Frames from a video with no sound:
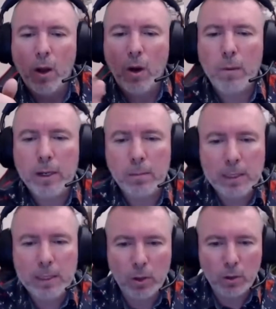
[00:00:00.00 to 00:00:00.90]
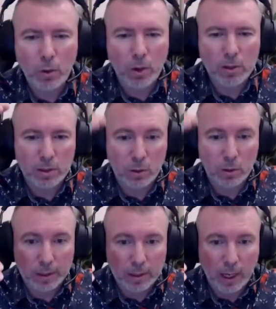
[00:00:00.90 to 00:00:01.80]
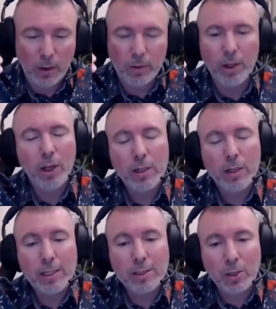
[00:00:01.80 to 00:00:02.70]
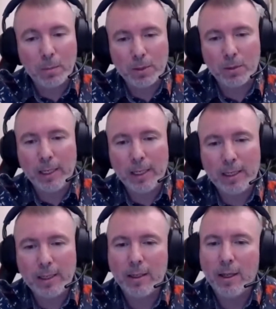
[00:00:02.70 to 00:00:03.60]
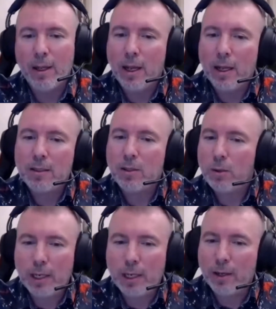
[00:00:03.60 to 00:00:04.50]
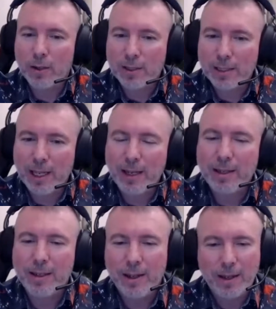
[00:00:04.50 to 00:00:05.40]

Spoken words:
Or when the Bitcoin course is going down, they stop trading, and so you cannot sell it,